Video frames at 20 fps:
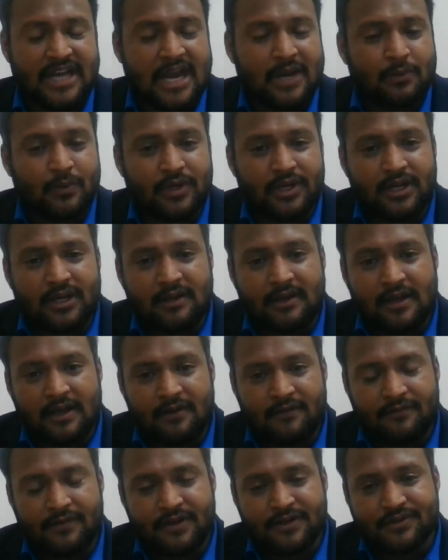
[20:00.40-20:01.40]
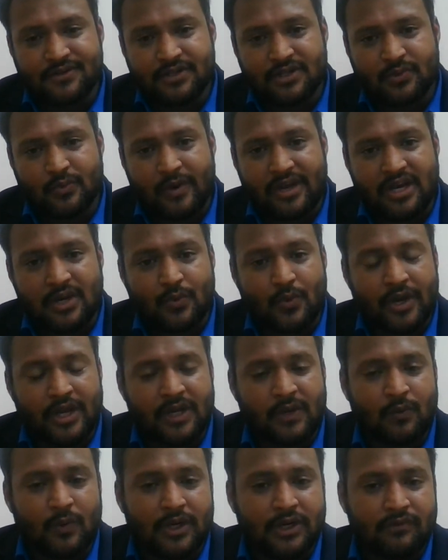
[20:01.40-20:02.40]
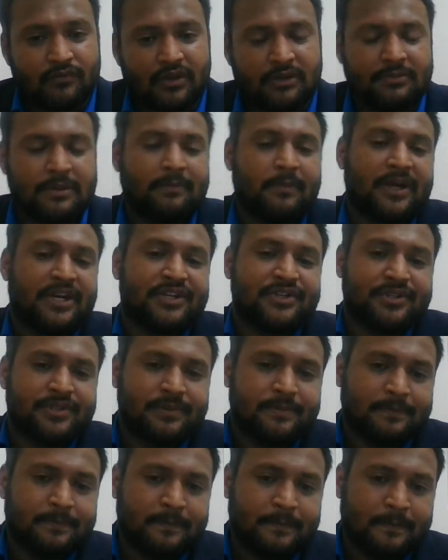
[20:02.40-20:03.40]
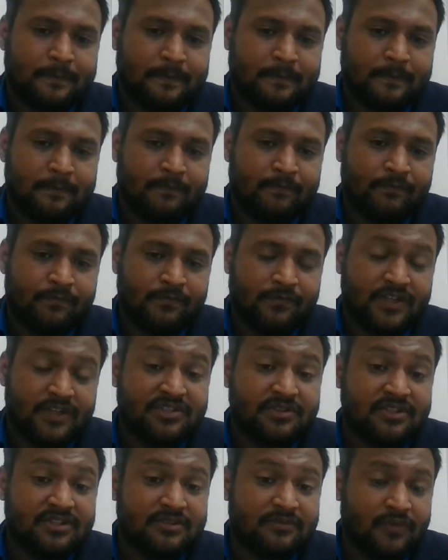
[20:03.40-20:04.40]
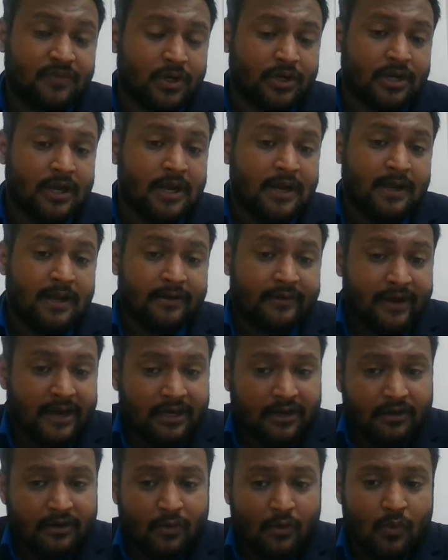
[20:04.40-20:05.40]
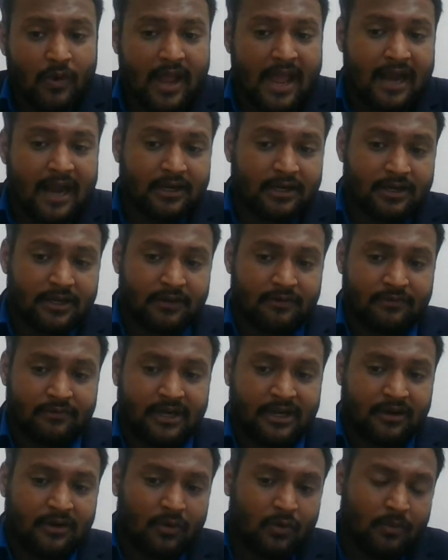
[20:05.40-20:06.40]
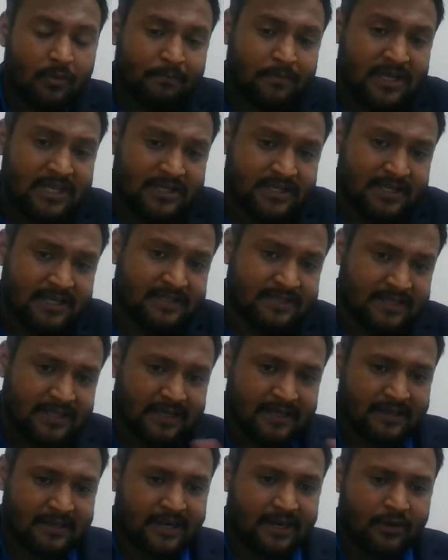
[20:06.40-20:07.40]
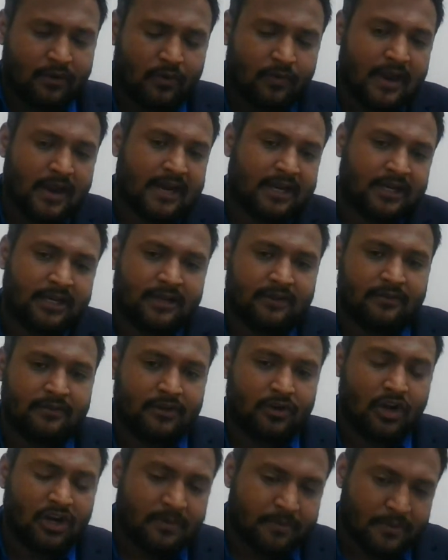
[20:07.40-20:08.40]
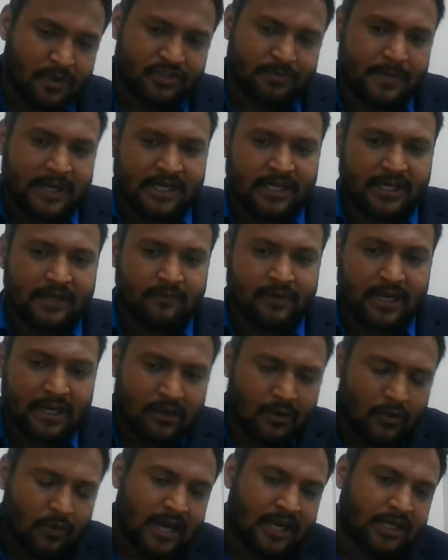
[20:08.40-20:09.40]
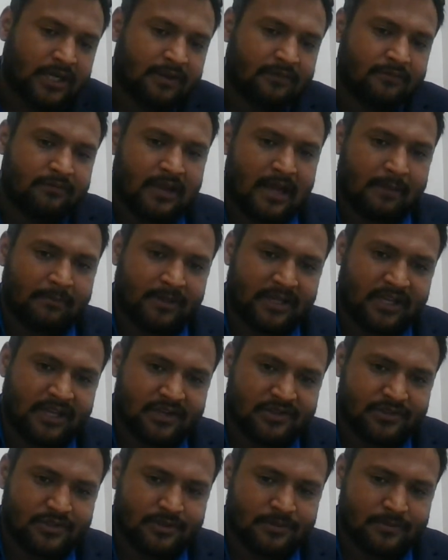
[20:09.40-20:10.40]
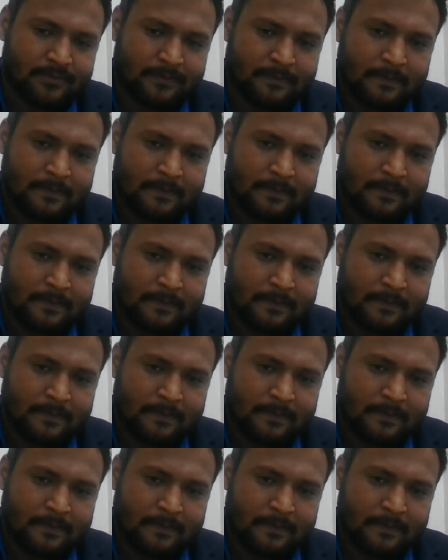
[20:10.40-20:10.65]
January 1st 2021 will be punished this is what retroactive retro piche se retroactive not prospective retroactive application